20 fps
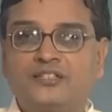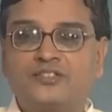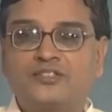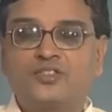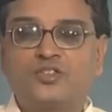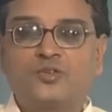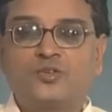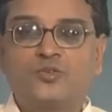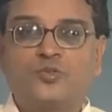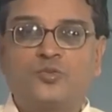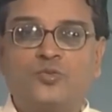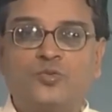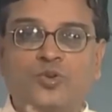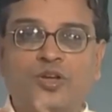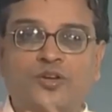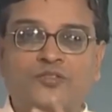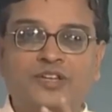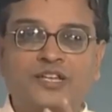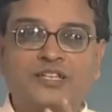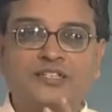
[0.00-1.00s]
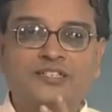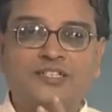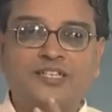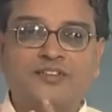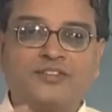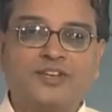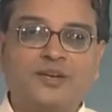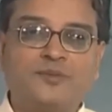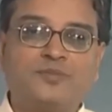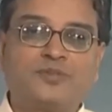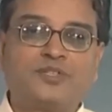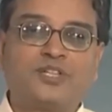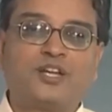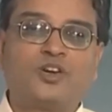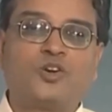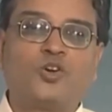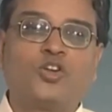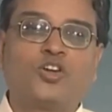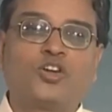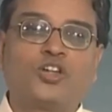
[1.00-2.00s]
So, whoever has developed the
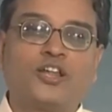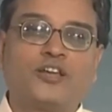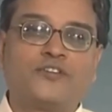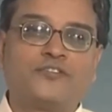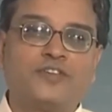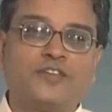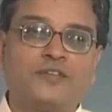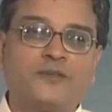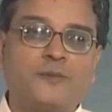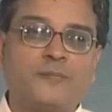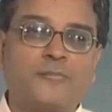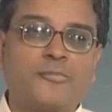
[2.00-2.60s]
holography